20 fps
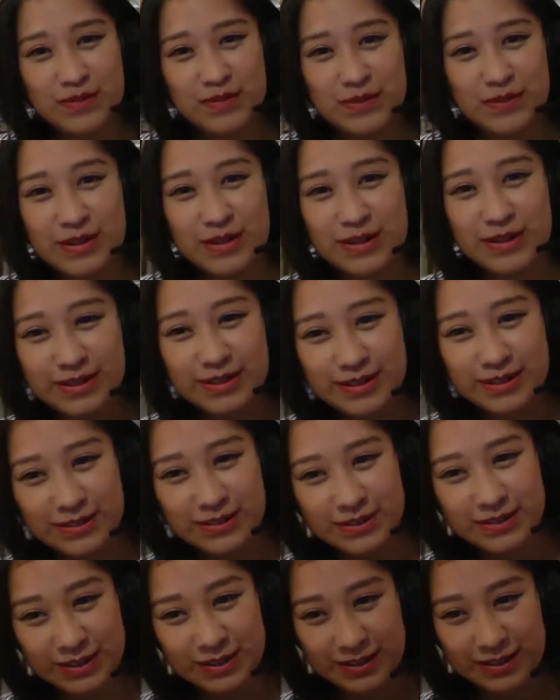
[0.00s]
also
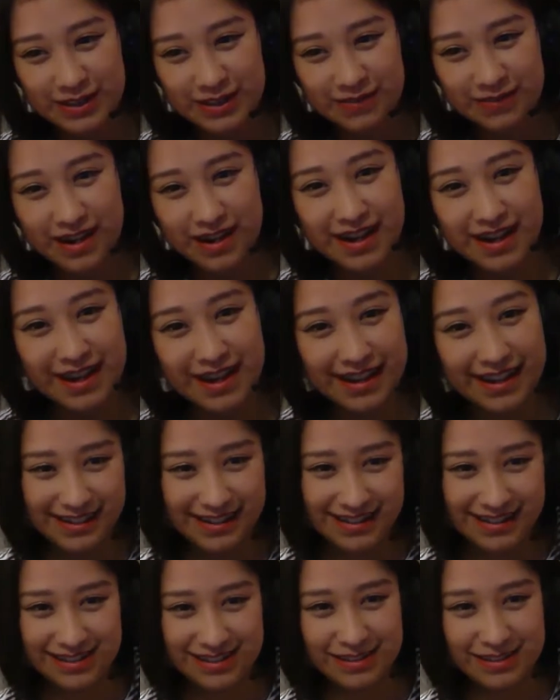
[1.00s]
during my
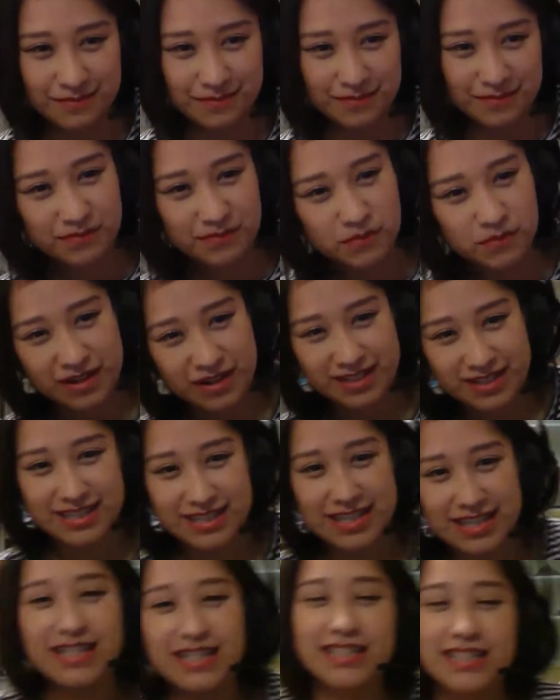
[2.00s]

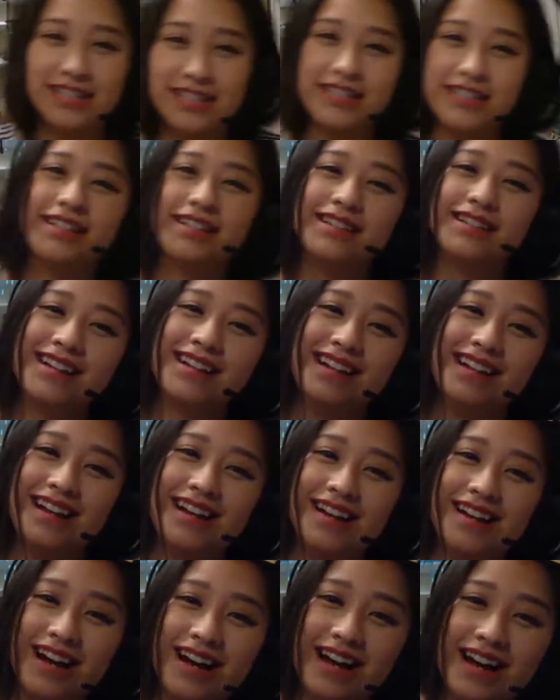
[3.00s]
presentation,
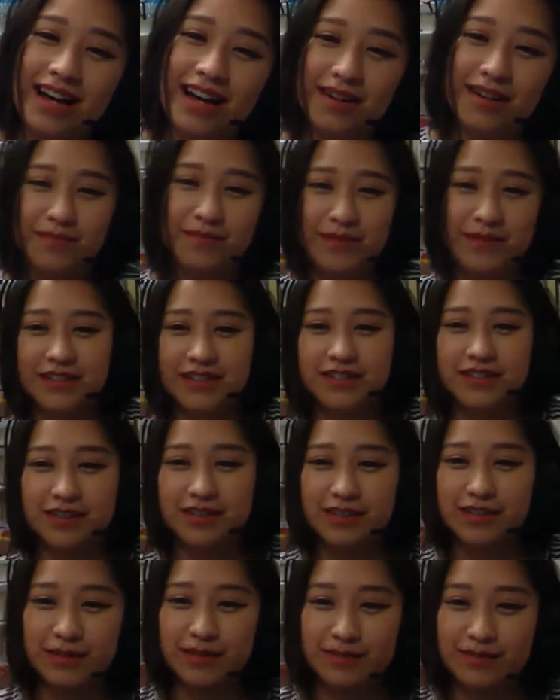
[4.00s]
I had a picture
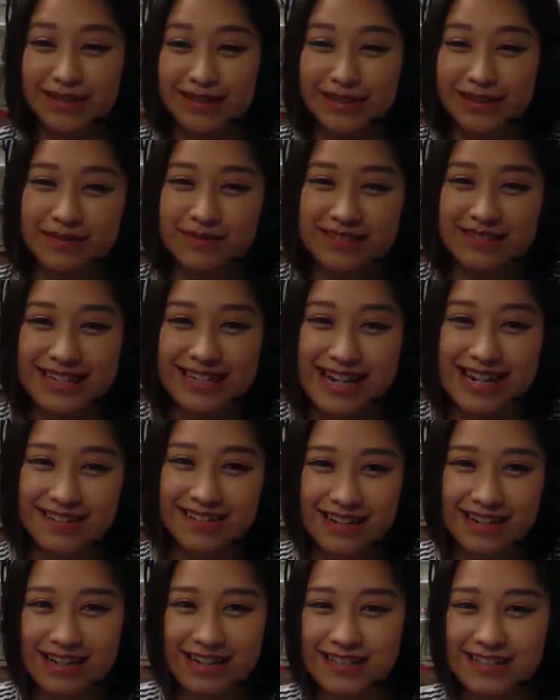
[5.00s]
of my YouTube channel,
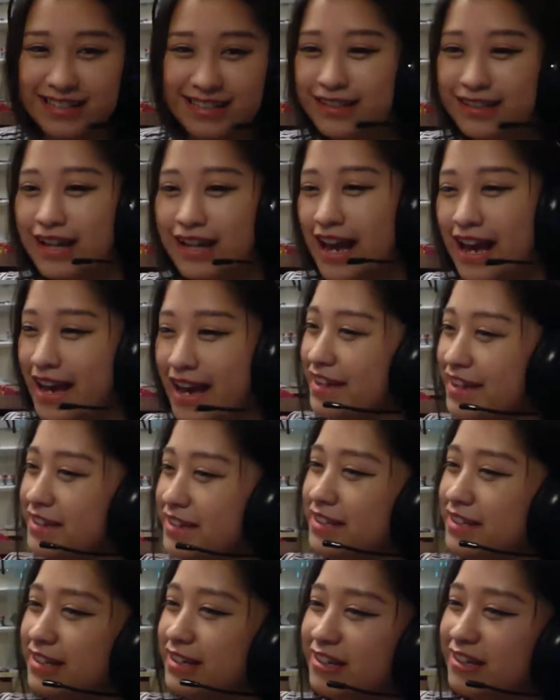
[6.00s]
and I was like, and
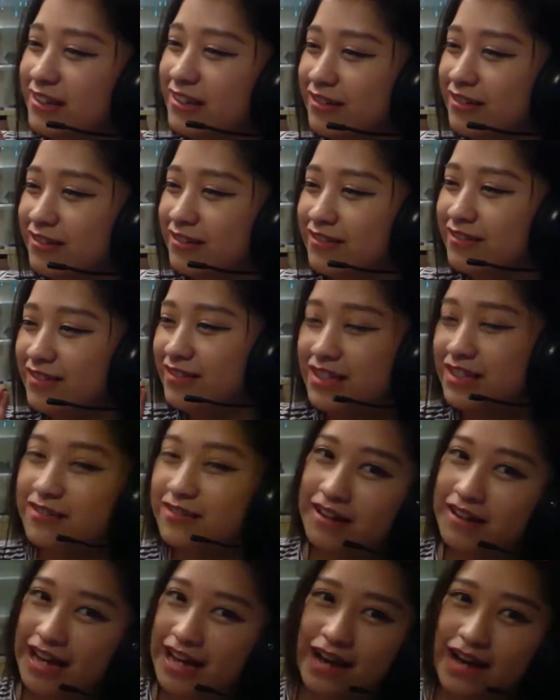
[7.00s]
you
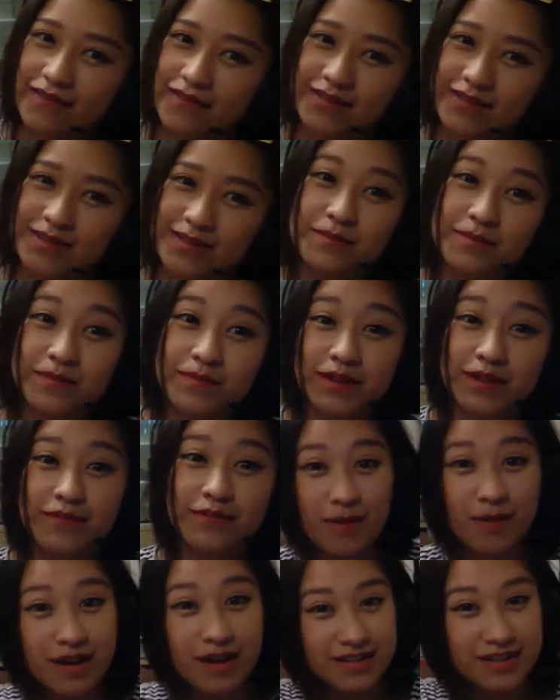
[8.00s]
don't have to, but if you
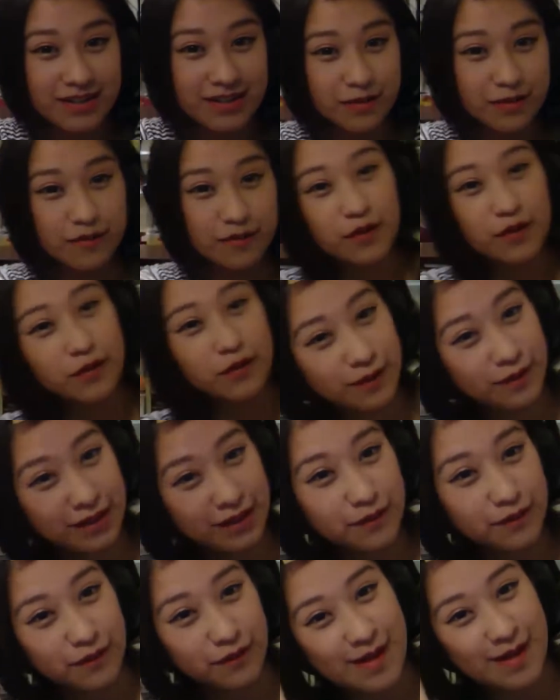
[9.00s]
want to, feel free to
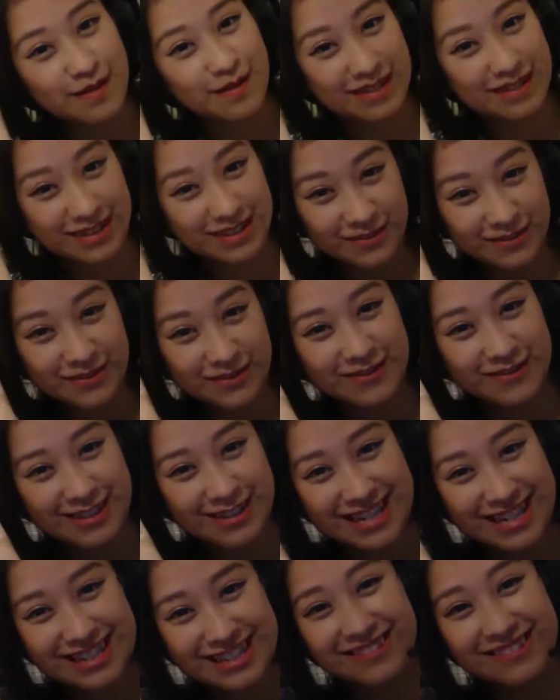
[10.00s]
follow my YouTube
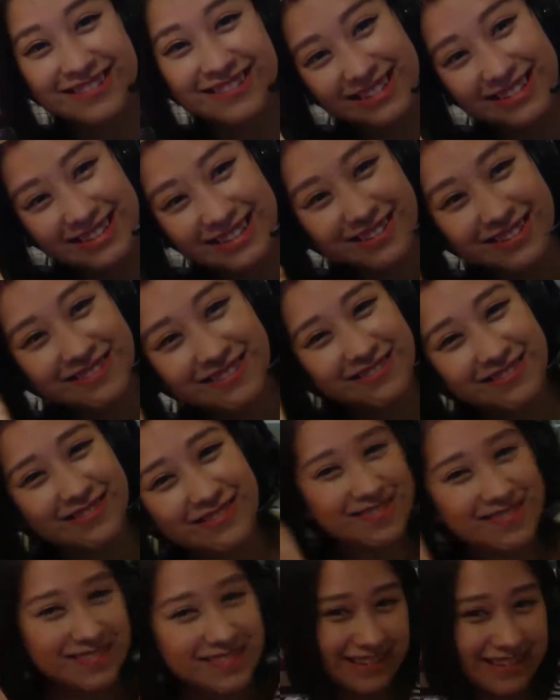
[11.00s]
channel,
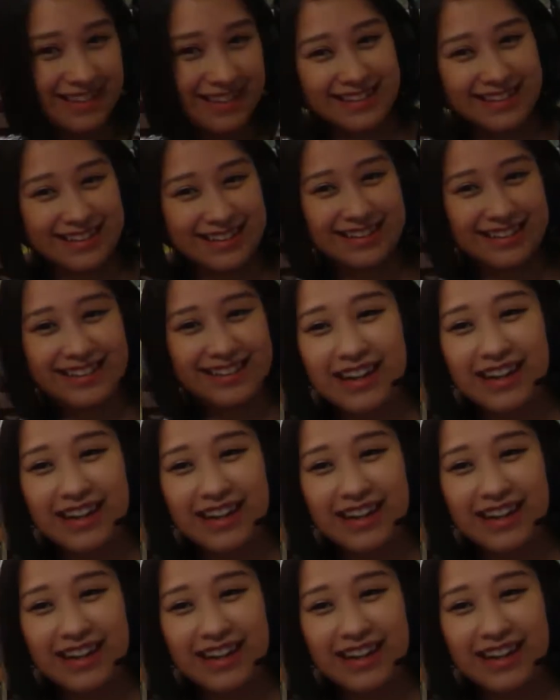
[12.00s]
right there.